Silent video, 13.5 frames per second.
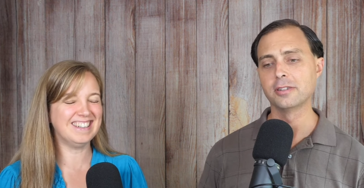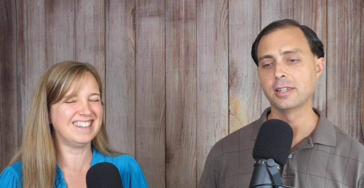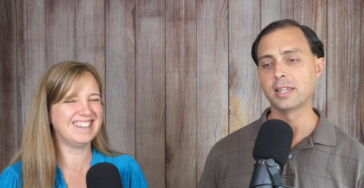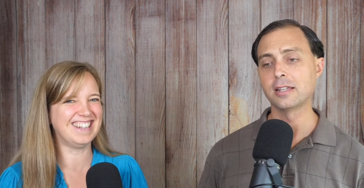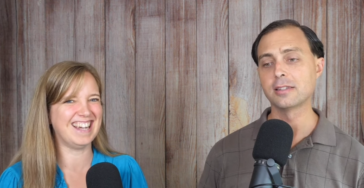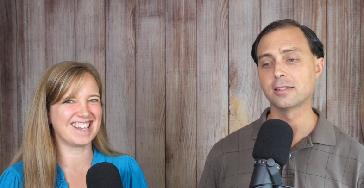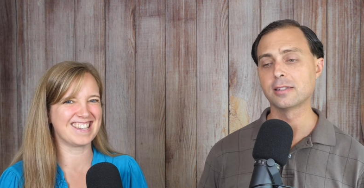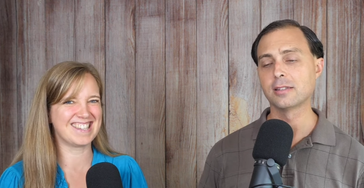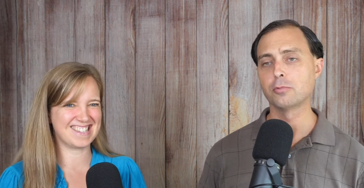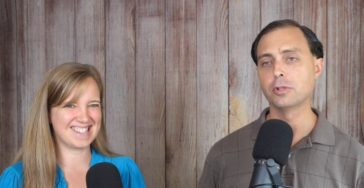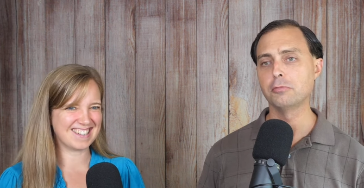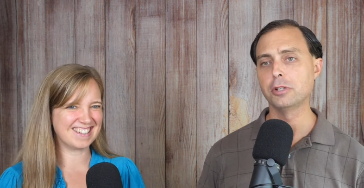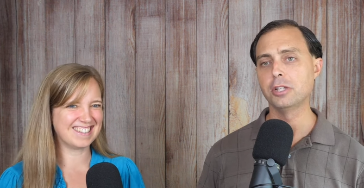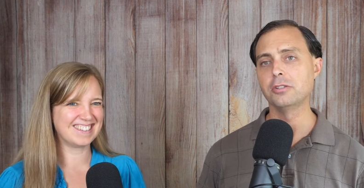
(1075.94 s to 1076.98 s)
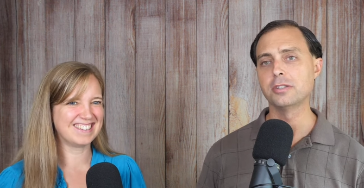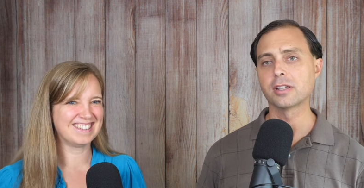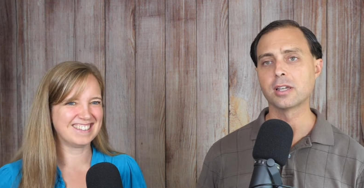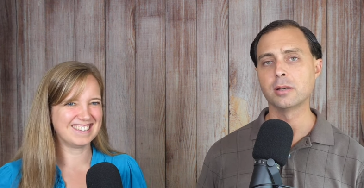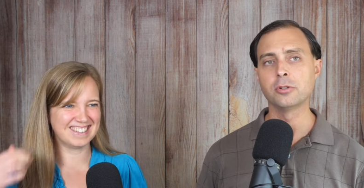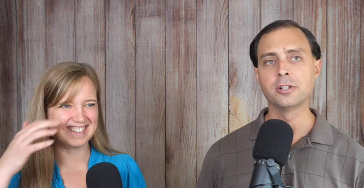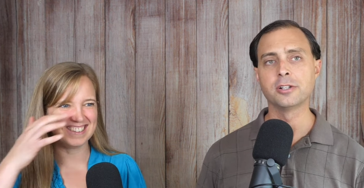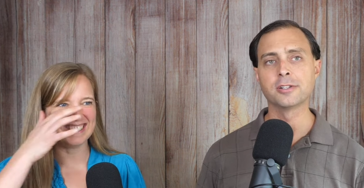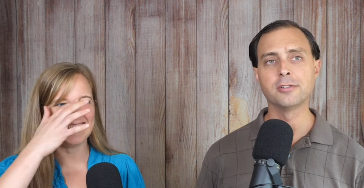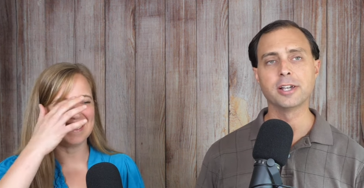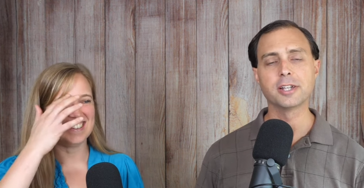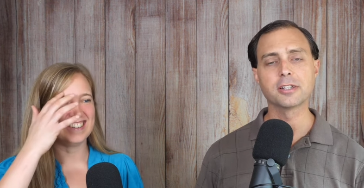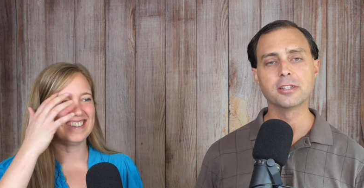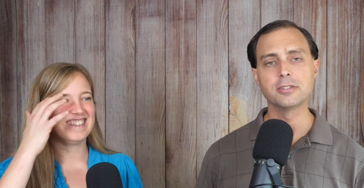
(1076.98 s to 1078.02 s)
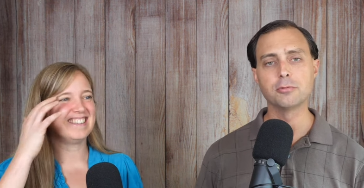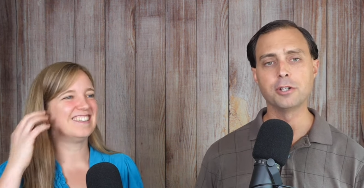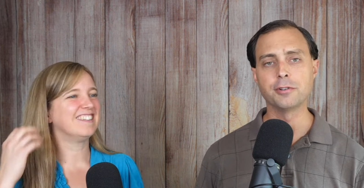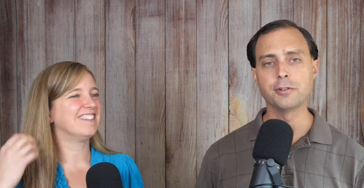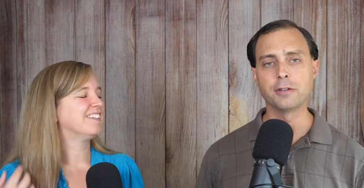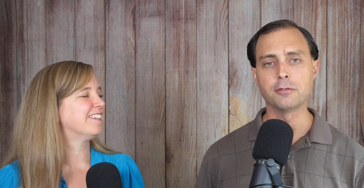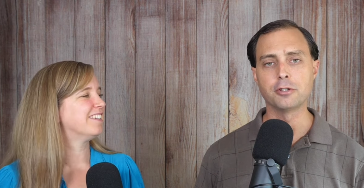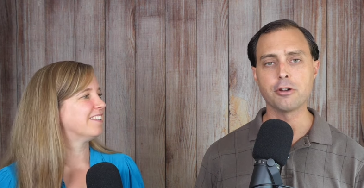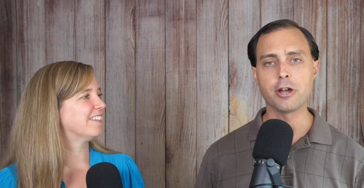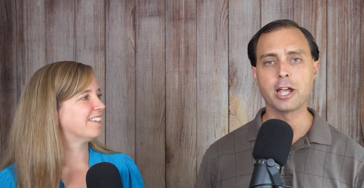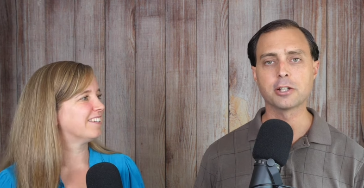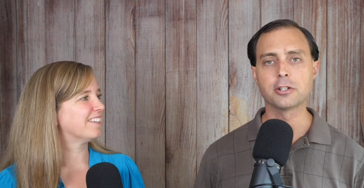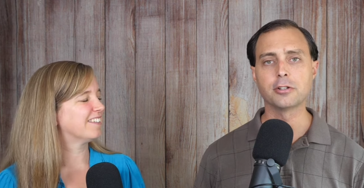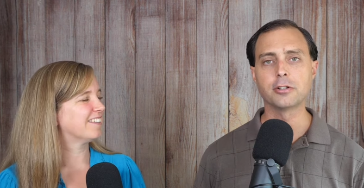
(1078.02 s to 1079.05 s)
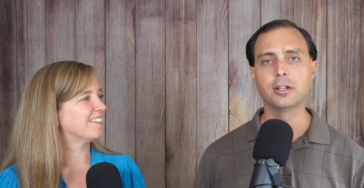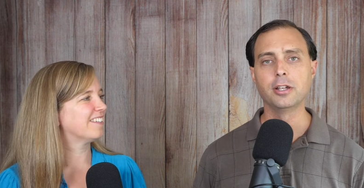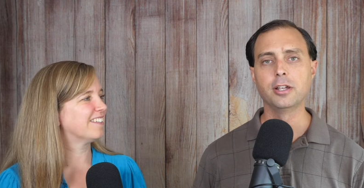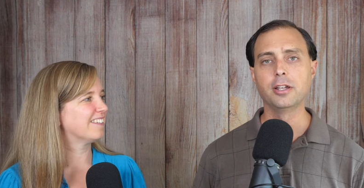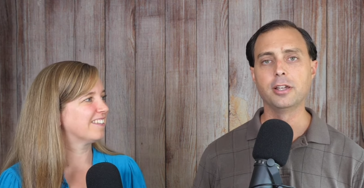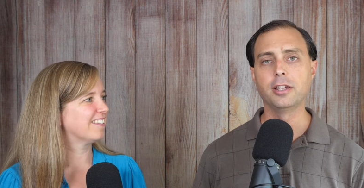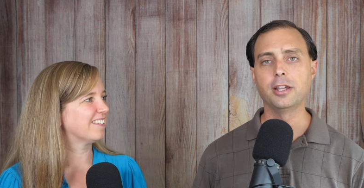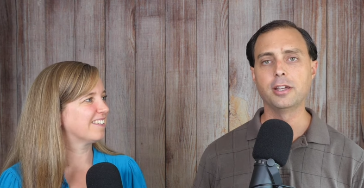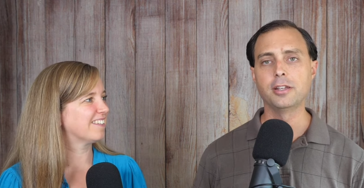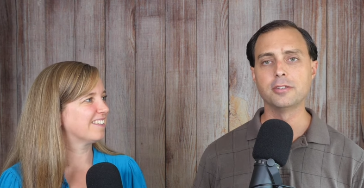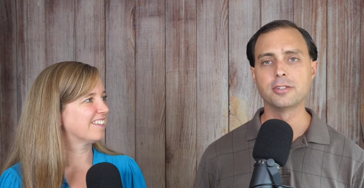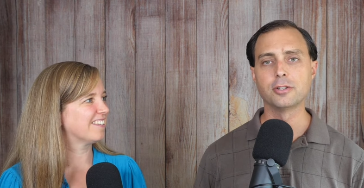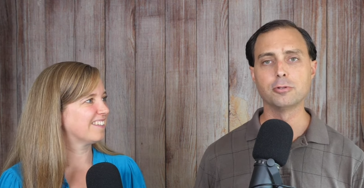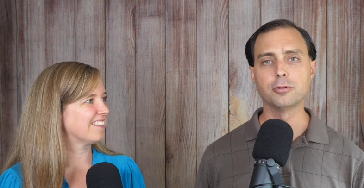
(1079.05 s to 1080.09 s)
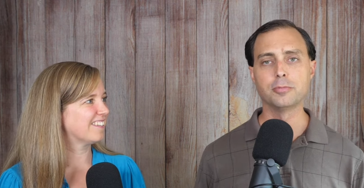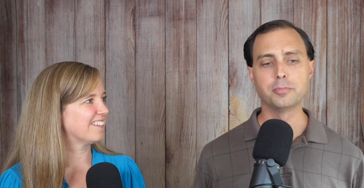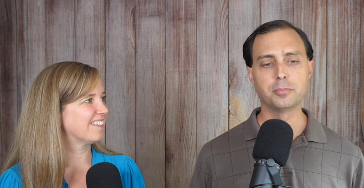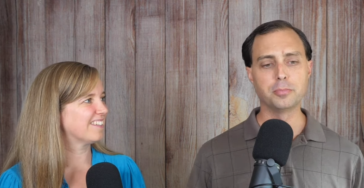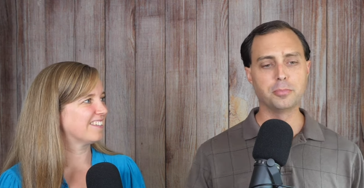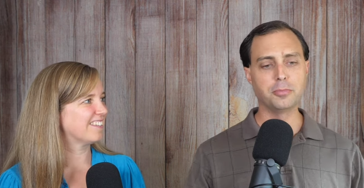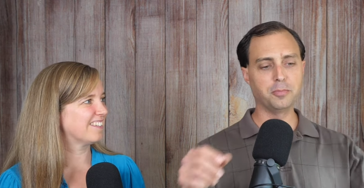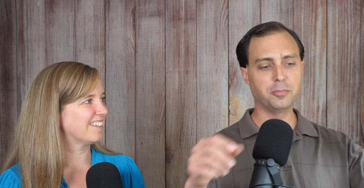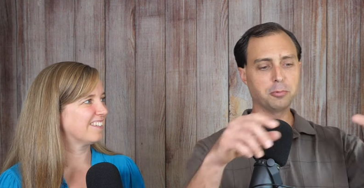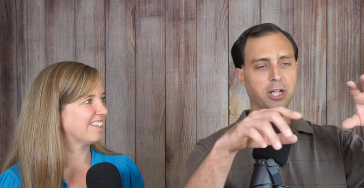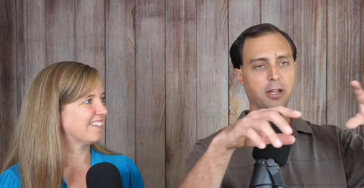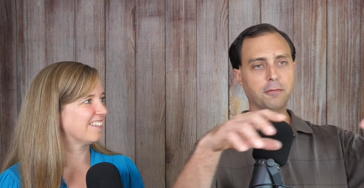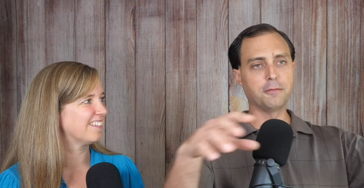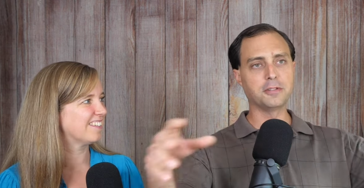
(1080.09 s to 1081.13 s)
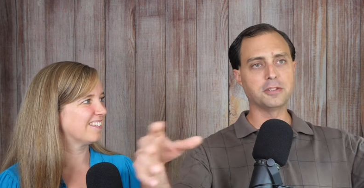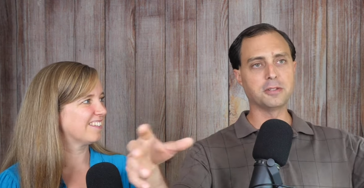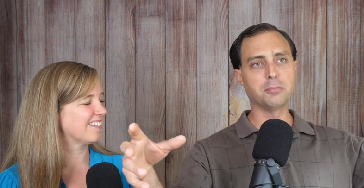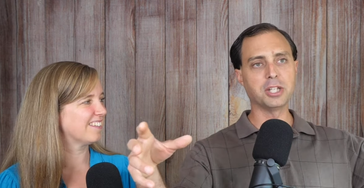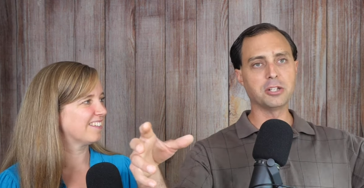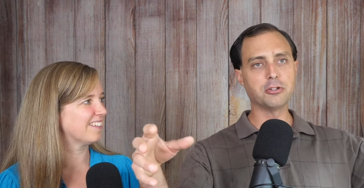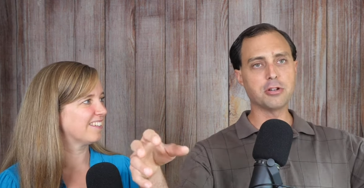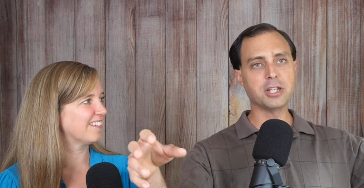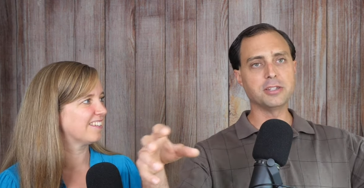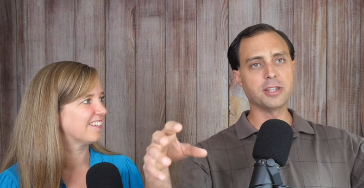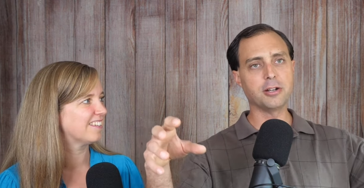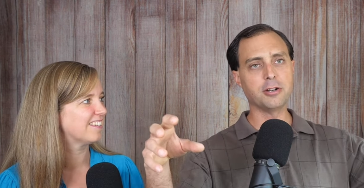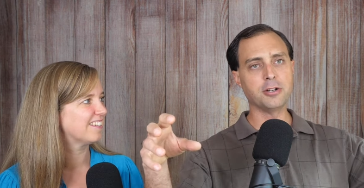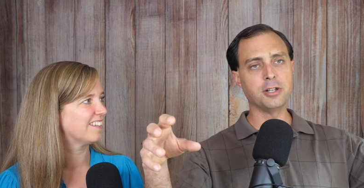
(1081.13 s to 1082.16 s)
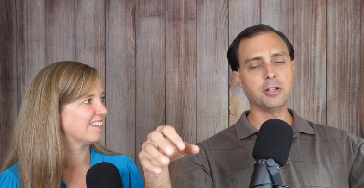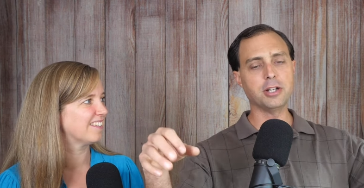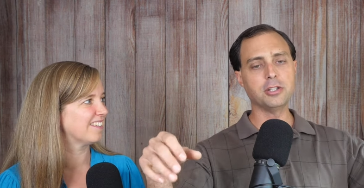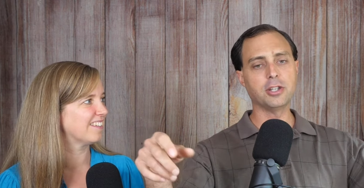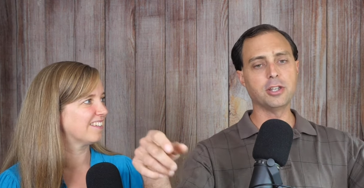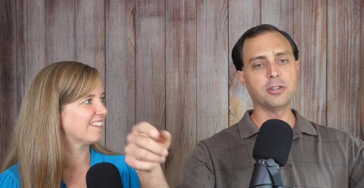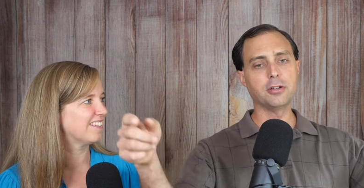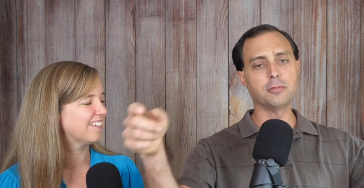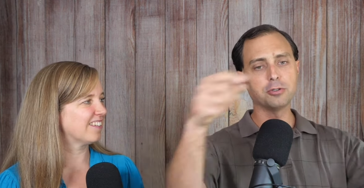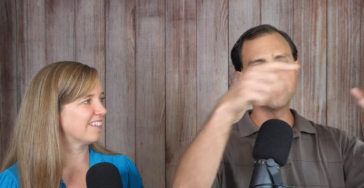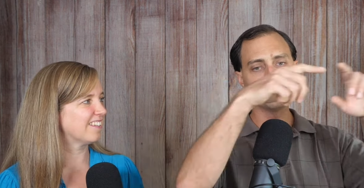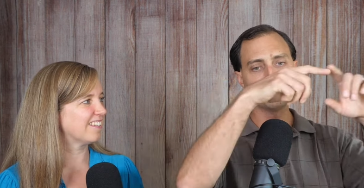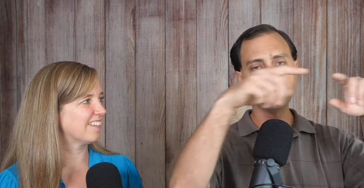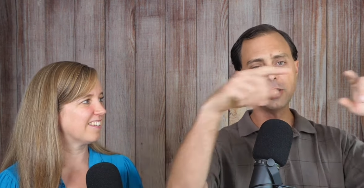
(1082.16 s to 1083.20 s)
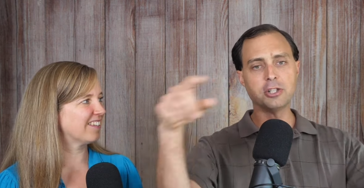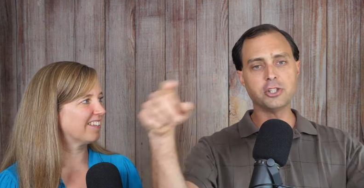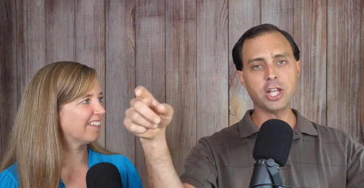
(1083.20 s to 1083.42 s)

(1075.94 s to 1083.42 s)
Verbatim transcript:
Speaker 1: yes. We, we use a come along a lot because we don't have a tractor. And so we'll we have some big trees that are near each other, and we'll string a